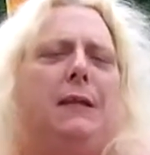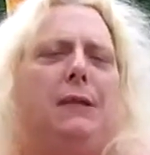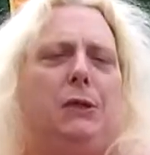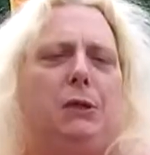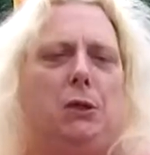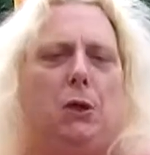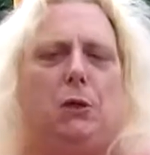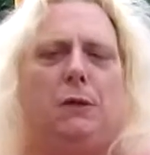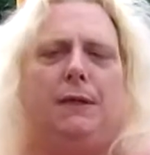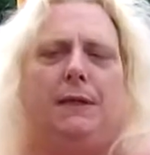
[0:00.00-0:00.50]
and
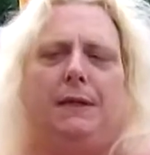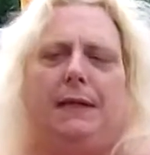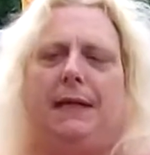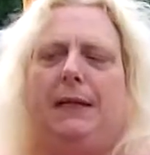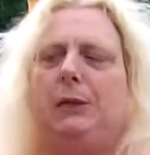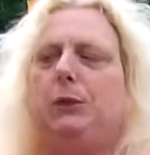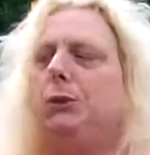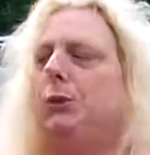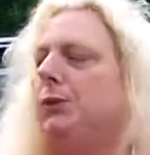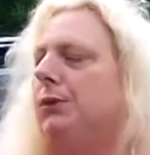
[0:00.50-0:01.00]
your guardian
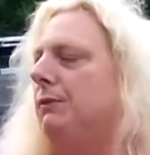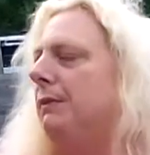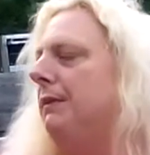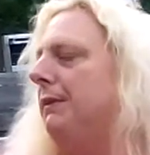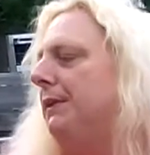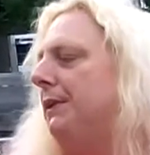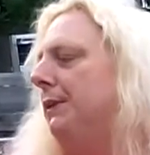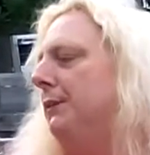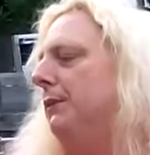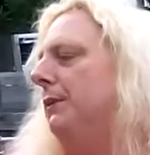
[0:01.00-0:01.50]
angels
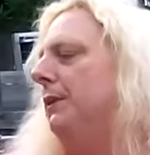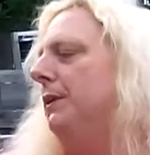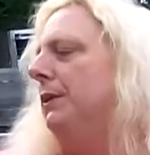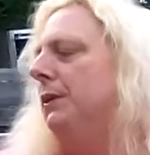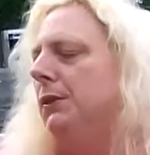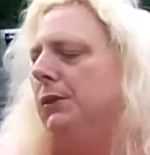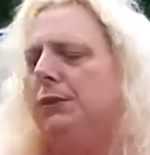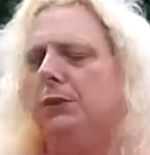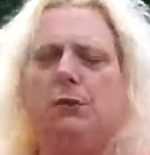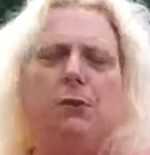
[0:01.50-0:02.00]
around you,
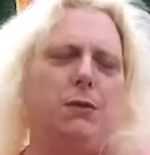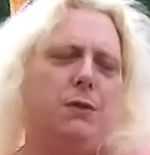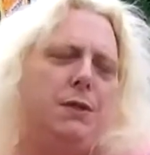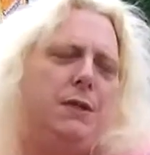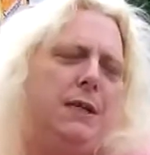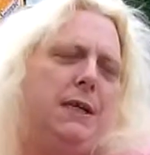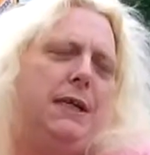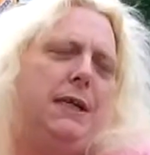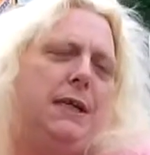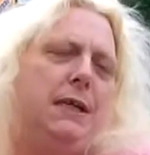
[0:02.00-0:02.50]
you're a
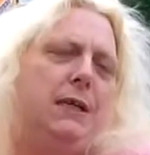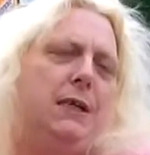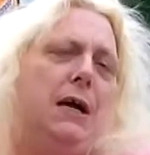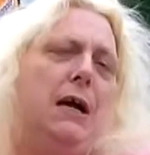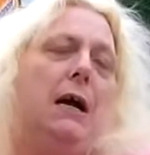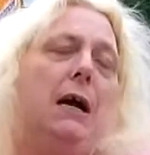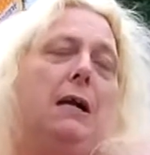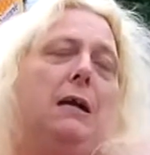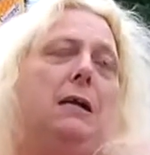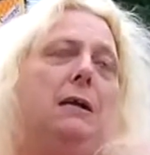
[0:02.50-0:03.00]
sitting
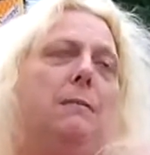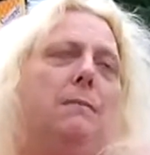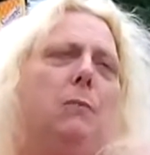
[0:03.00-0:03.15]
duck.